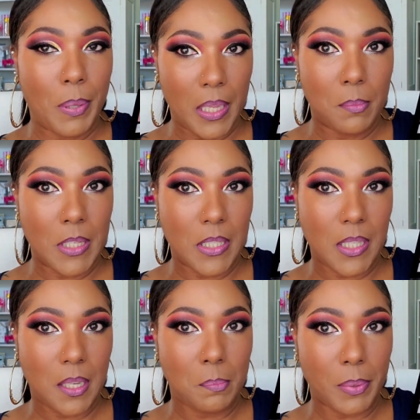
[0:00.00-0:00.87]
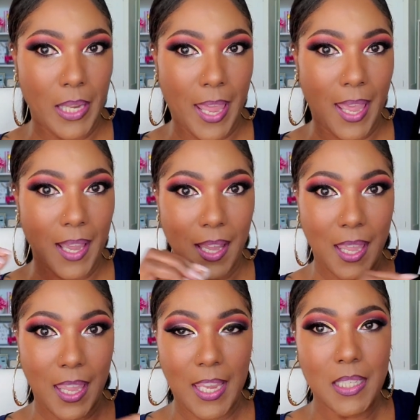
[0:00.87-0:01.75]
pigmented
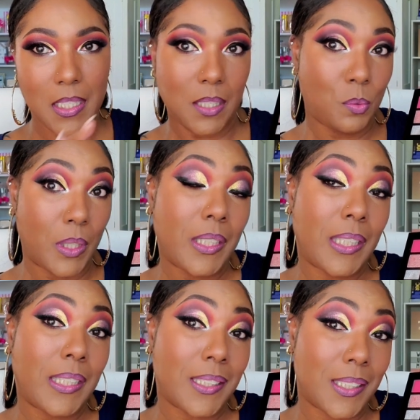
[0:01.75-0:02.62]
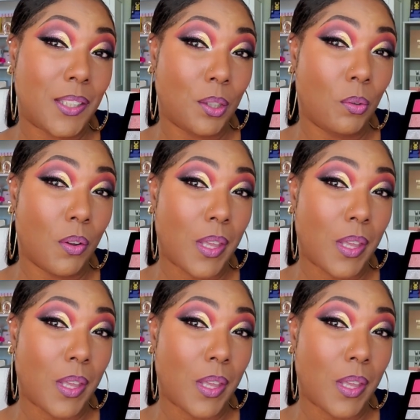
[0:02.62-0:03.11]
black, it did what it needed to do.